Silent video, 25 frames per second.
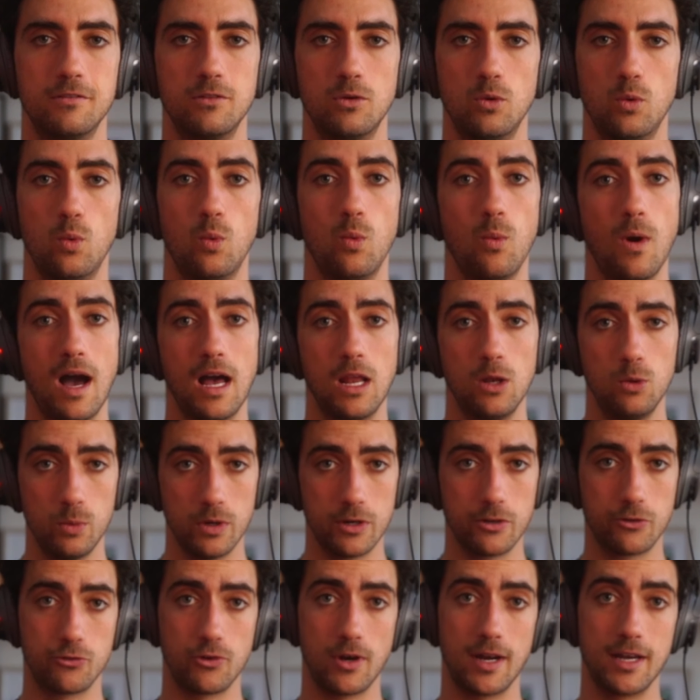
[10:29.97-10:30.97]
while we're
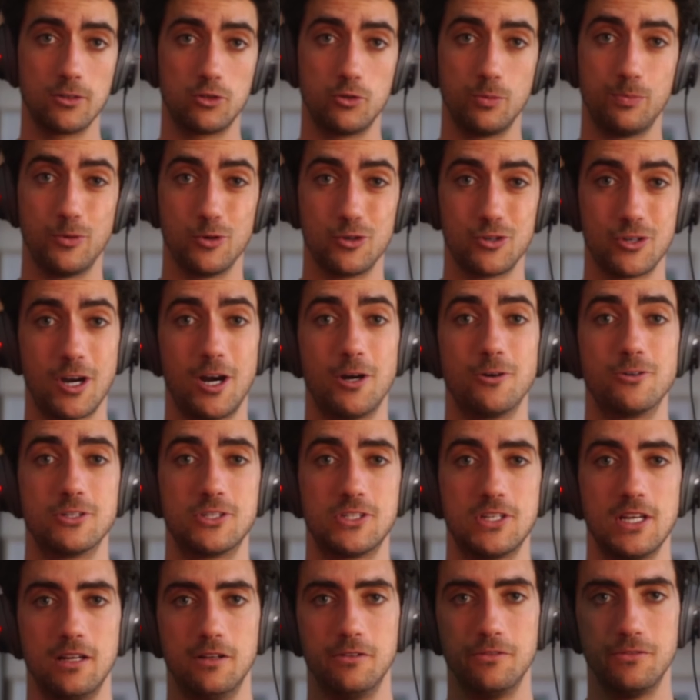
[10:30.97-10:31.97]
trying to push
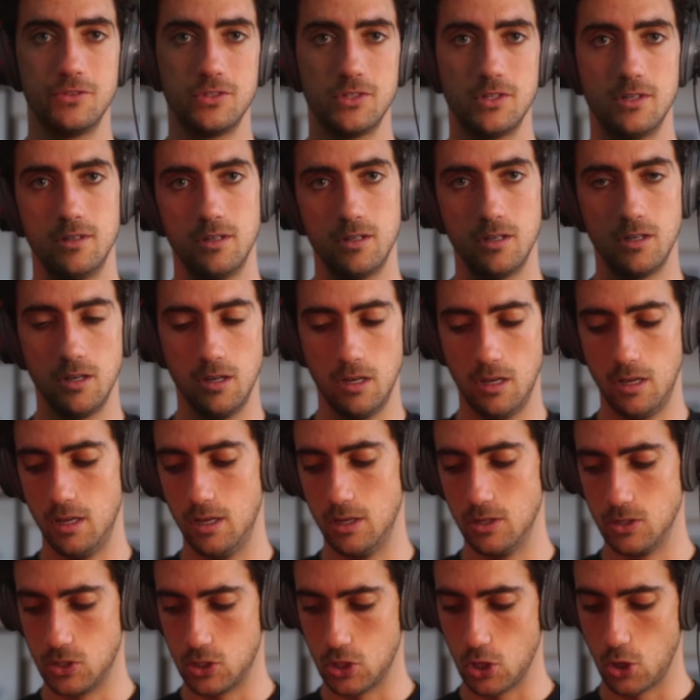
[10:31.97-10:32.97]
ourselves.
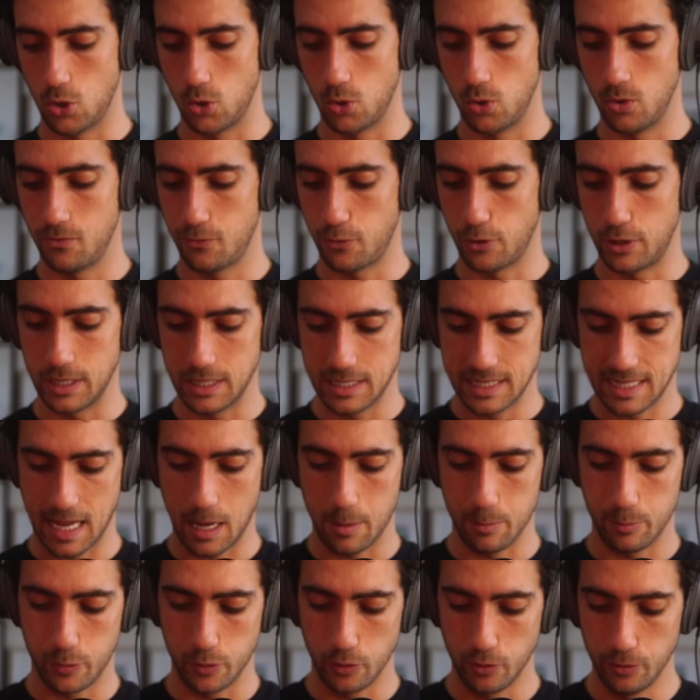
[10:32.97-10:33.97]
So, for
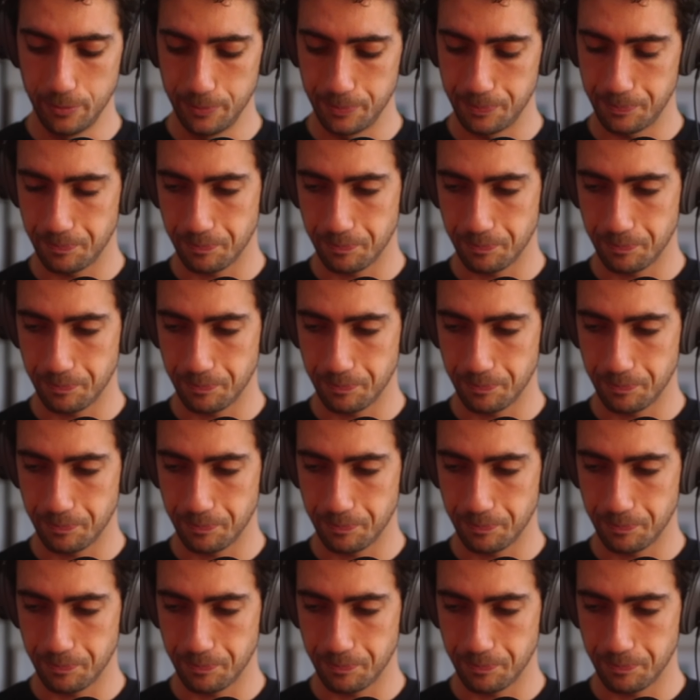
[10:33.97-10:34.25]
example,